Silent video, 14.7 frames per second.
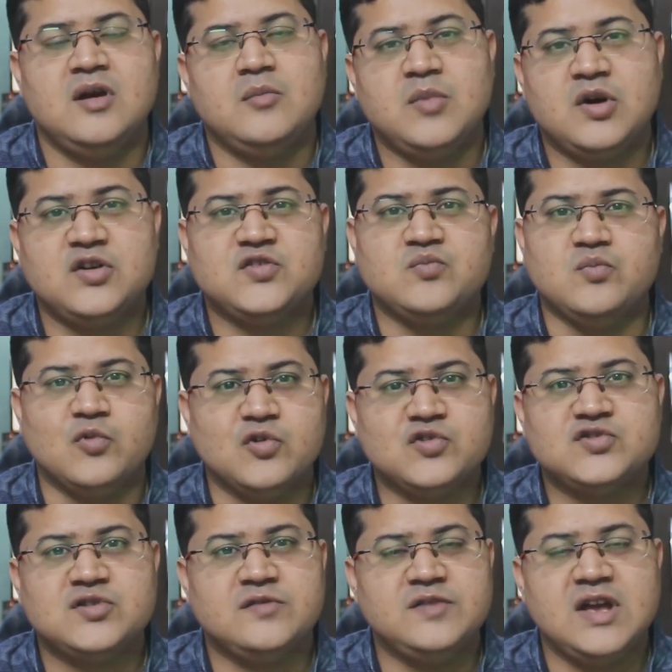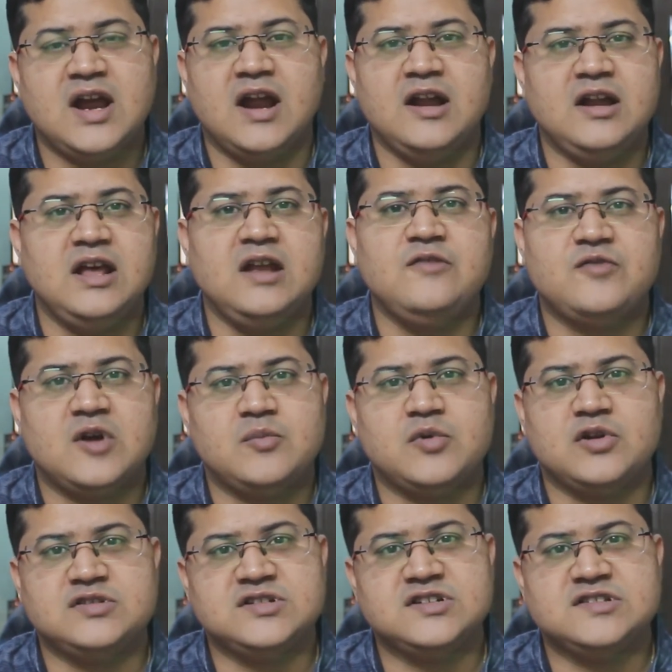because most of the IT infra
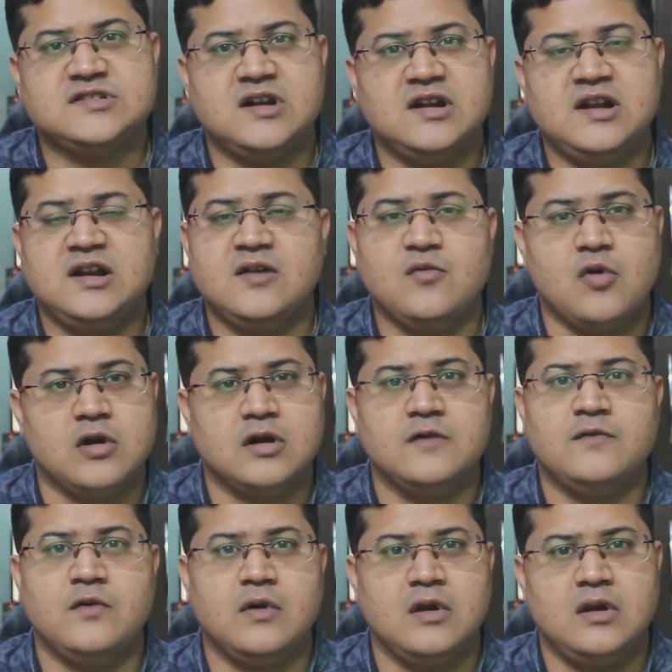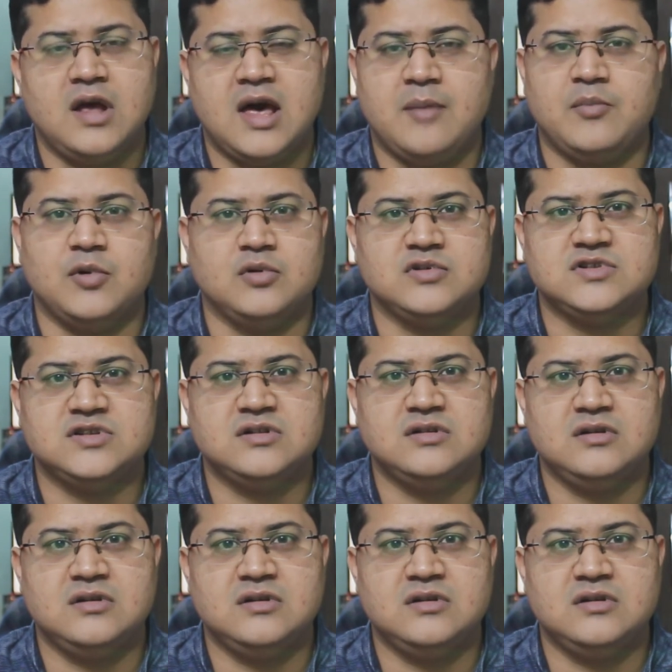projects run in a waterfall approach.